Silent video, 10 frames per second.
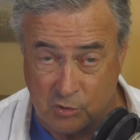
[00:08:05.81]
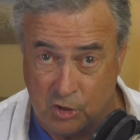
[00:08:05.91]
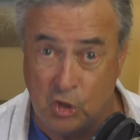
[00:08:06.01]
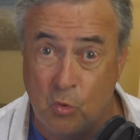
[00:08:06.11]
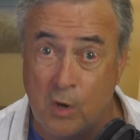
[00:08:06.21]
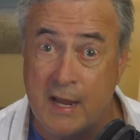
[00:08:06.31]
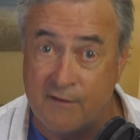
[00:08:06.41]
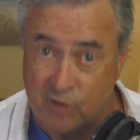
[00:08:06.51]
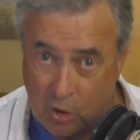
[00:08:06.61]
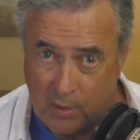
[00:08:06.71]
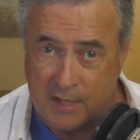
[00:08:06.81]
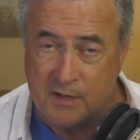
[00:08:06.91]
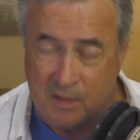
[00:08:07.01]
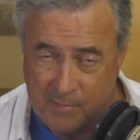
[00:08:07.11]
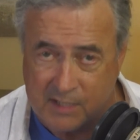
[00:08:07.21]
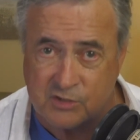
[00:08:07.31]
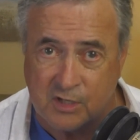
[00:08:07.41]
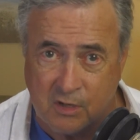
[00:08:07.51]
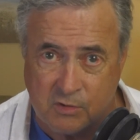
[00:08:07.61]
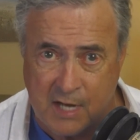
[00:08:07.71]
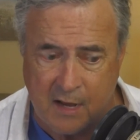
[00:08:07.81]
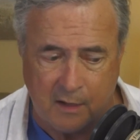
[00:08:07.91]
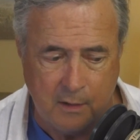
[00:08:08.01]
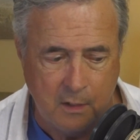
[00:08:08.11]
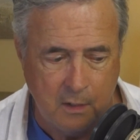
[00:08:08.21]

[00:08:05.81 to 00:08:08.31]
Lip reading: that you want to have go into the mix that goes out.